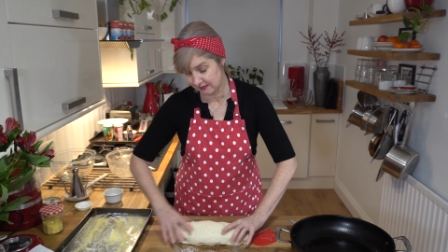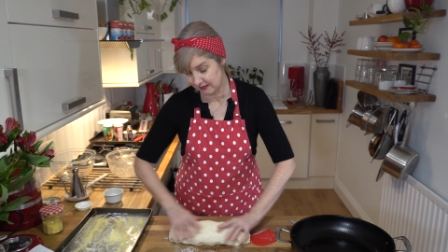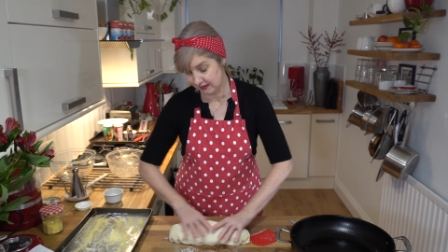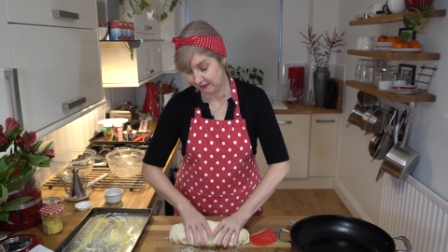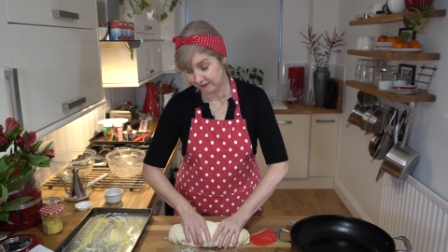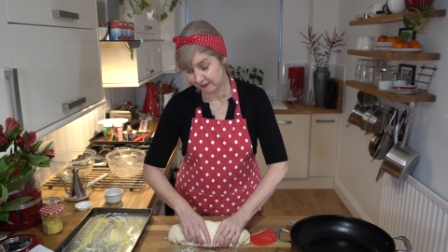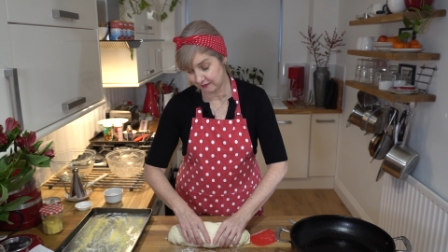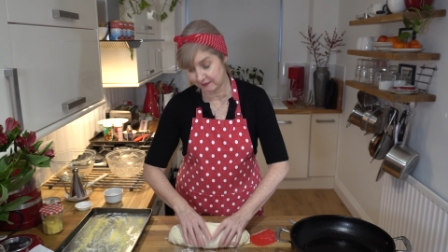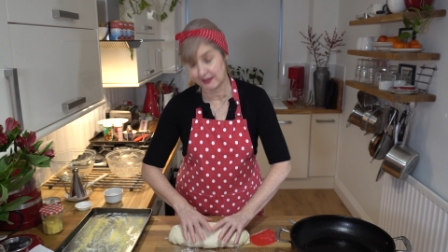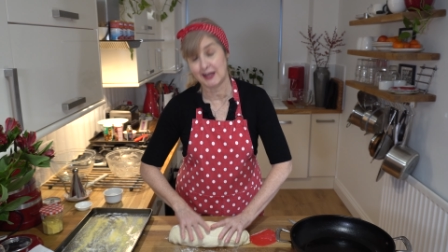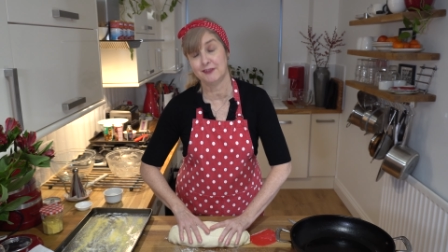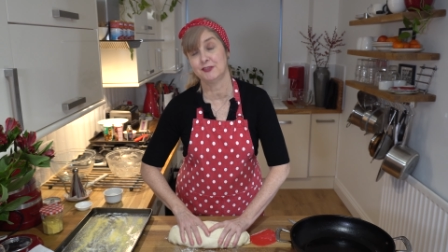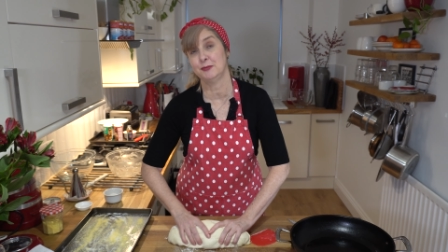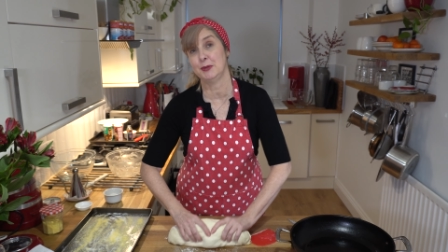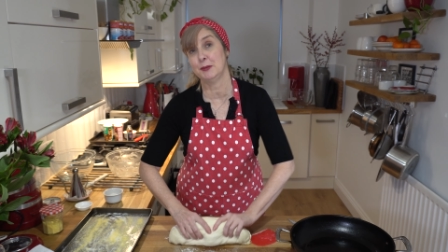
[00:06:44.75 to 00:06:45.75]
it doesn't
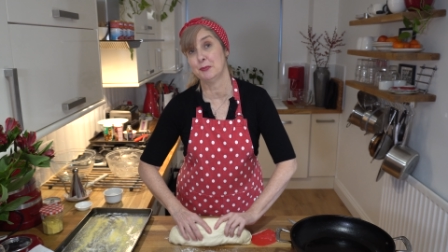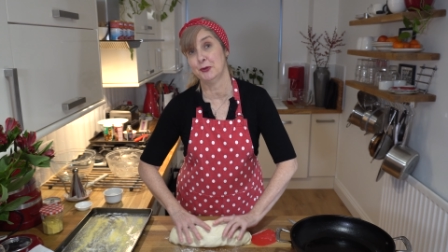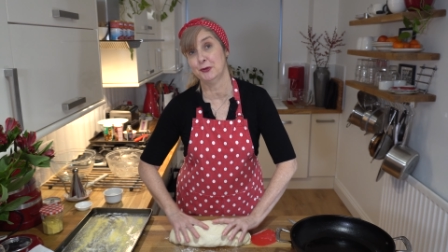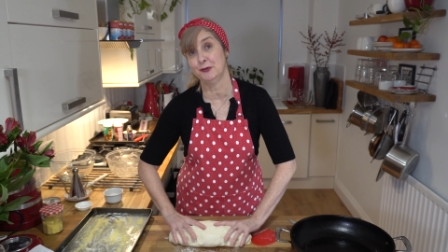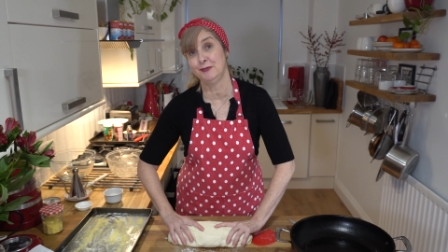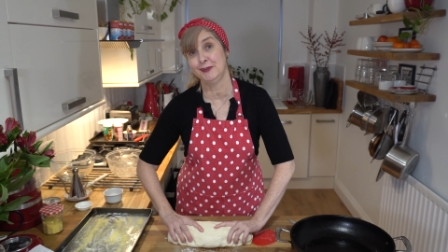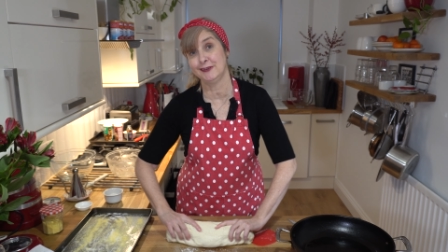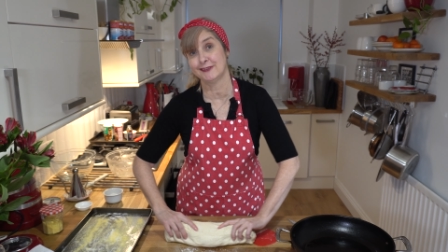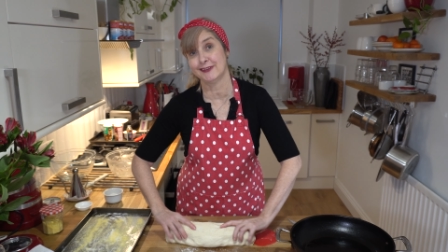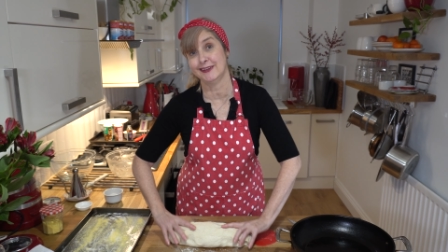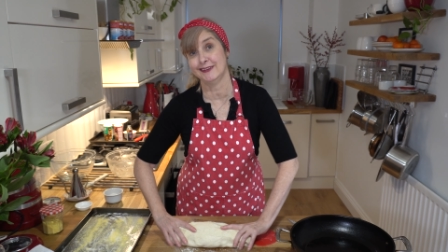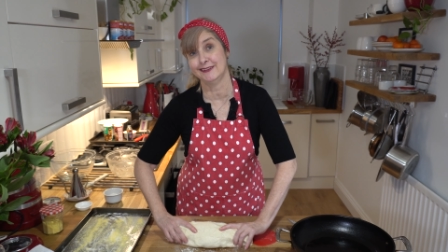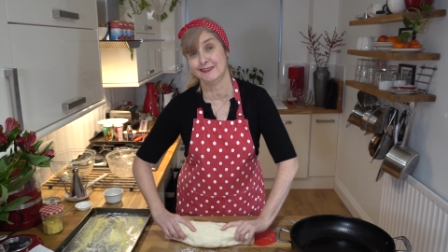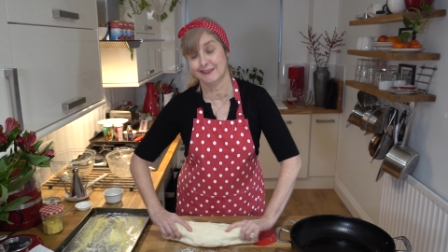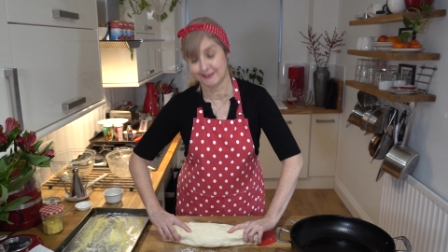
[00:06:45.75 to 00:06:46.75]
have to be perfect
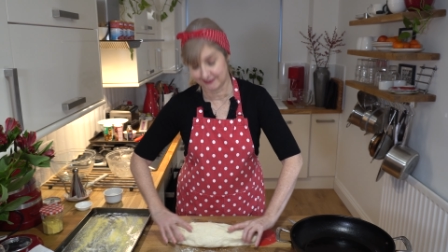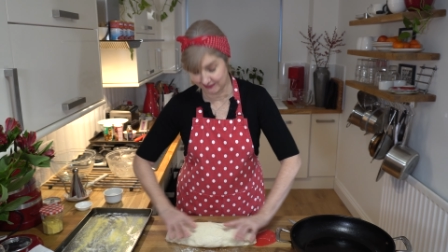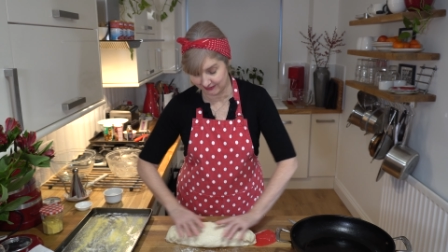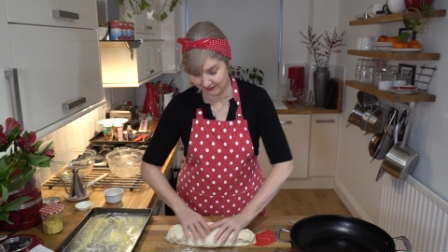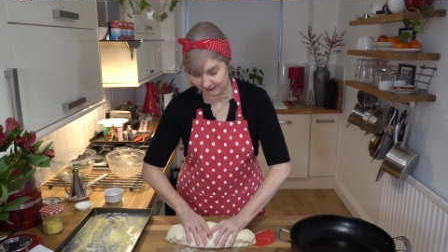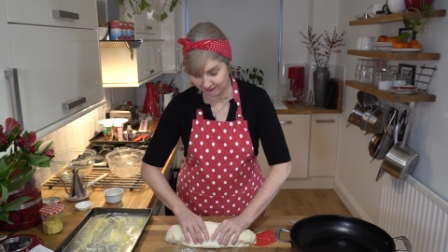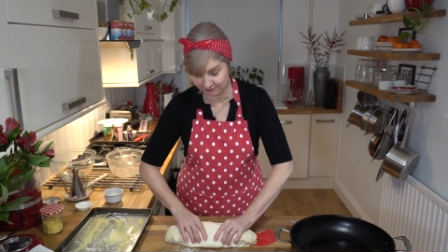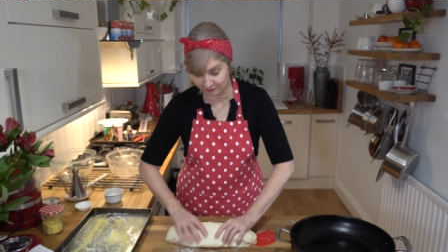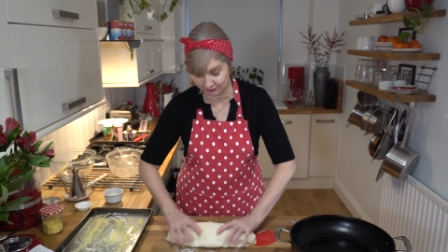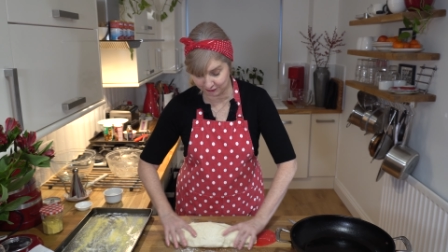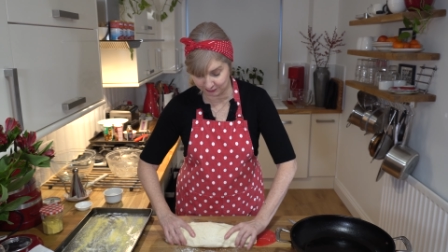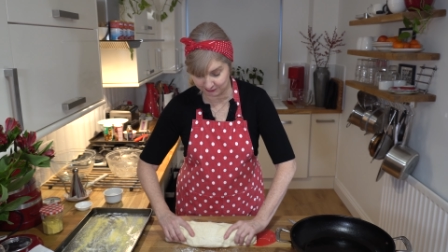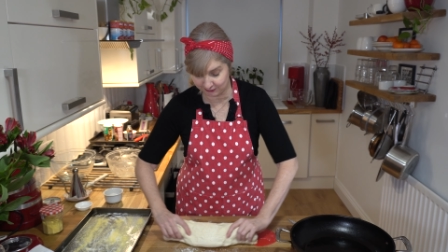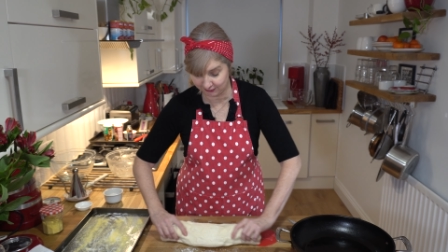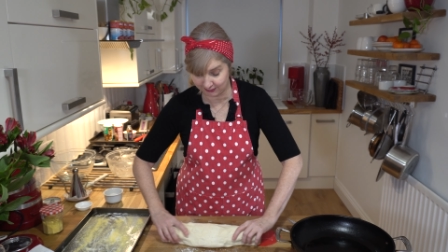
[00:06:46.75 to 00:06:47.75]
and it's not
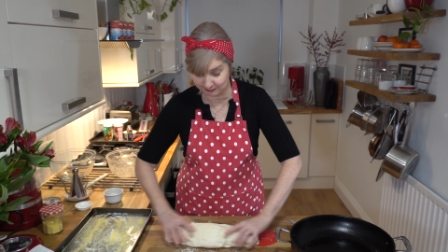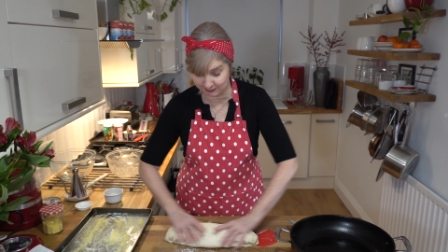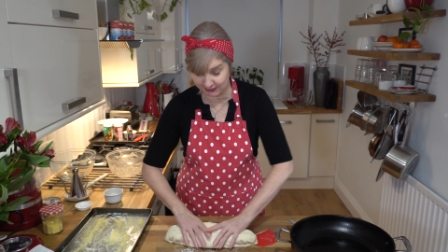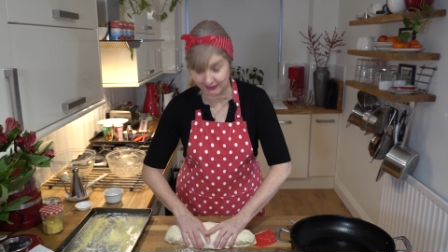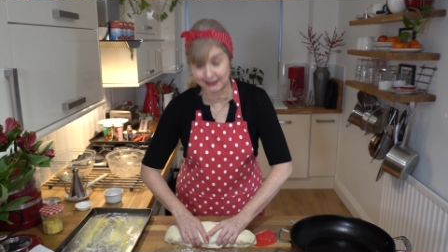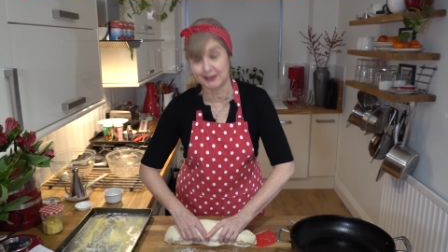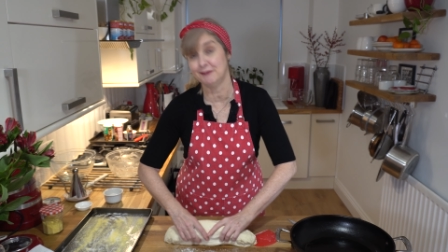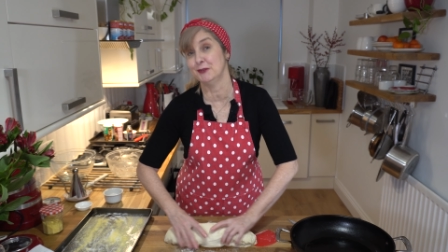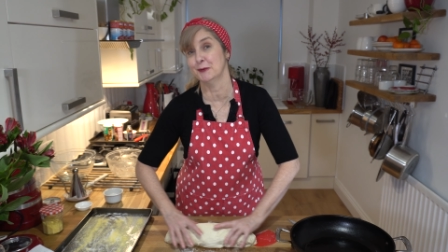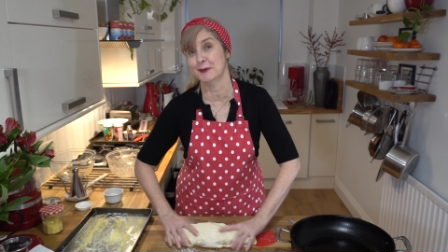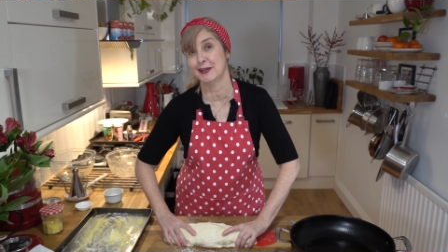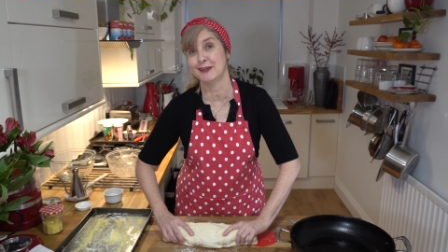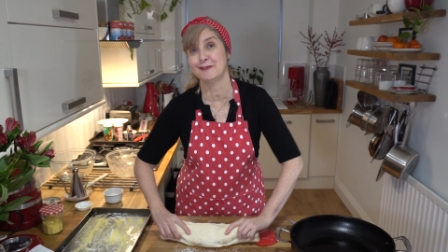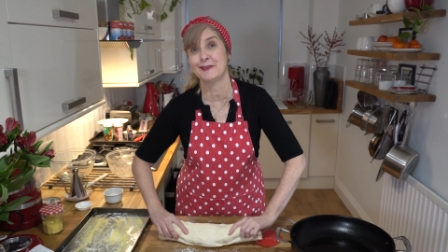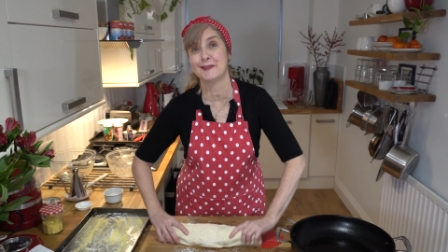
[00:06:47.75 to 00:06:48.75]
too intimidating if you want
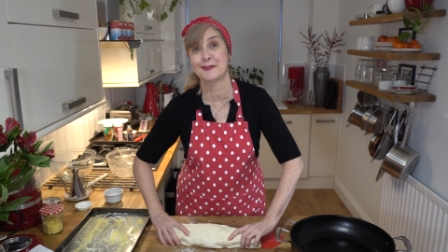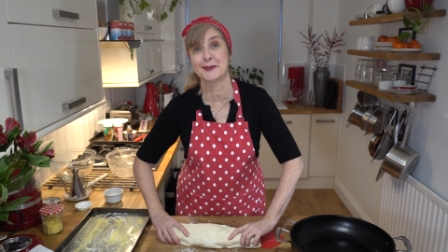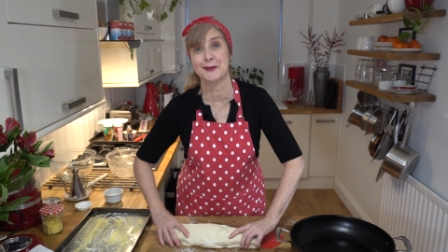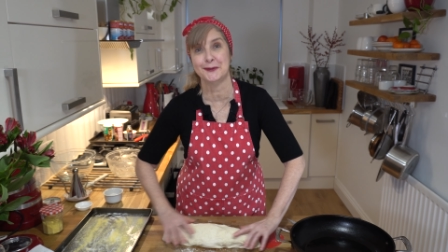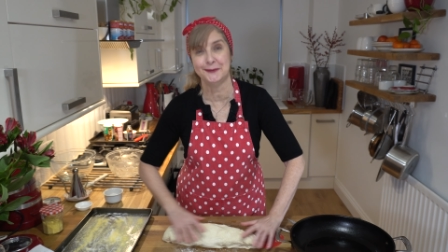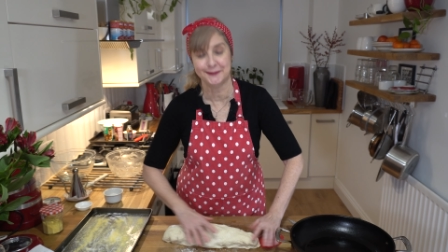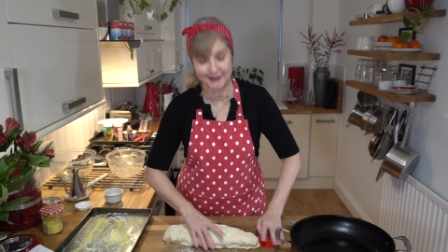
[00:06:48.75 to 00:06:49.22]
to give this a go